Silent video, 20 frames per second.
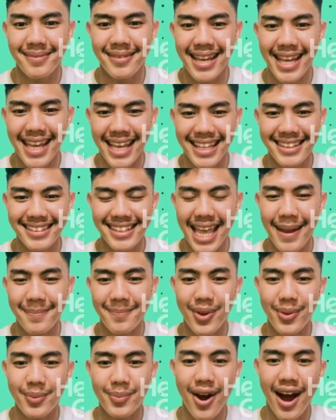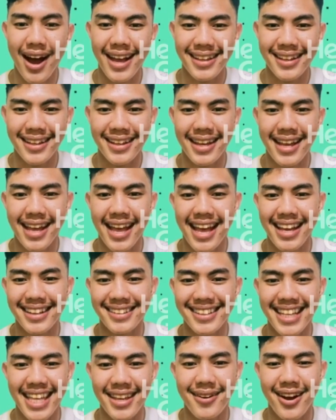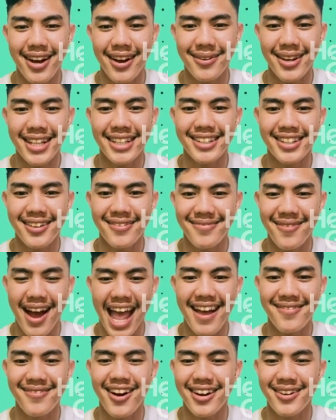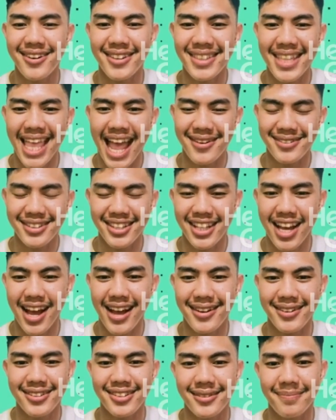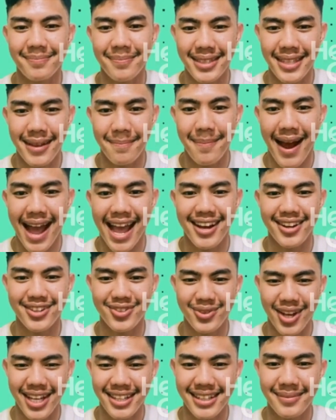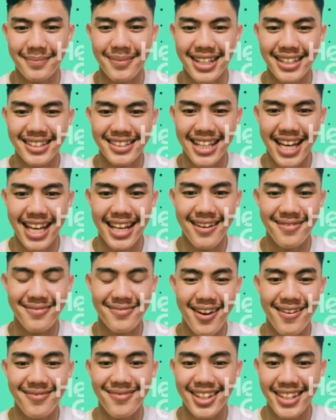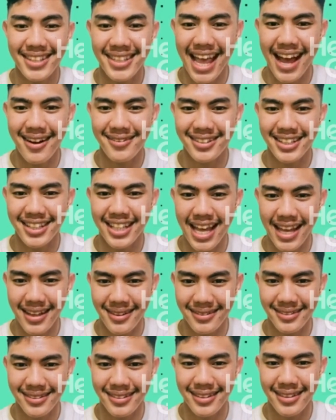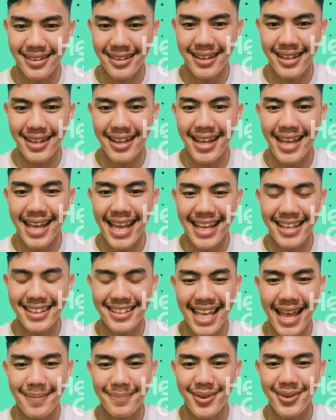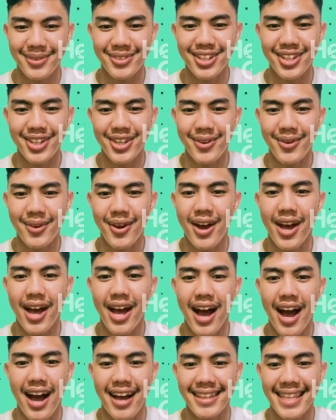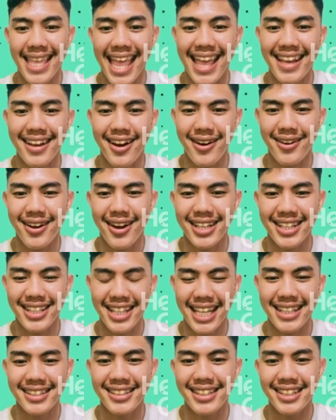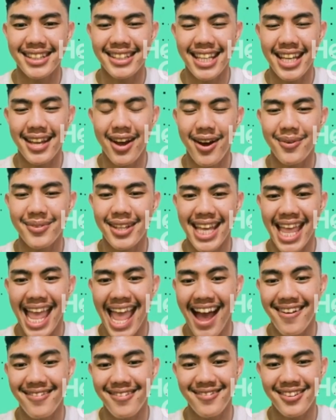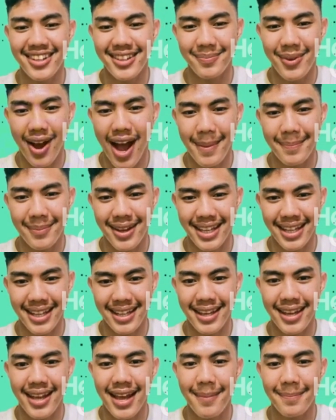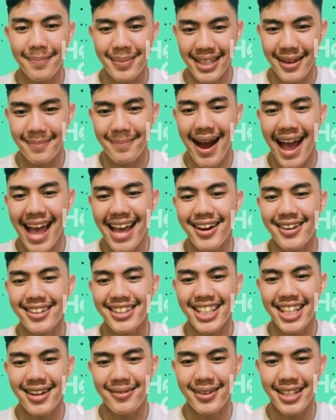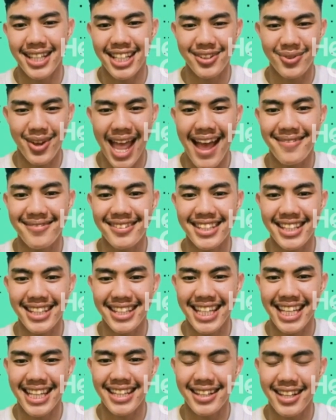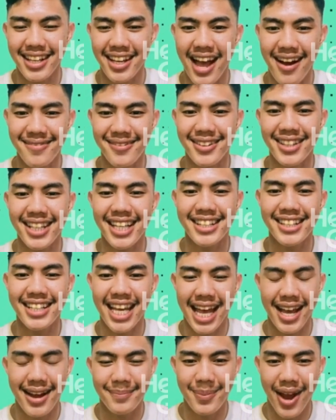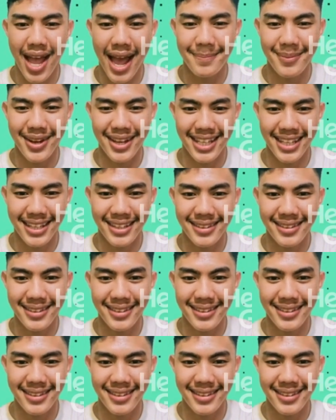Example 1. A seller agrees to $500,000, but the buyer tricks him into signing $50,000. Example 2. A landowner intends to sell only half of his property, but the buyer secretly drafts the deed to cover the entire property.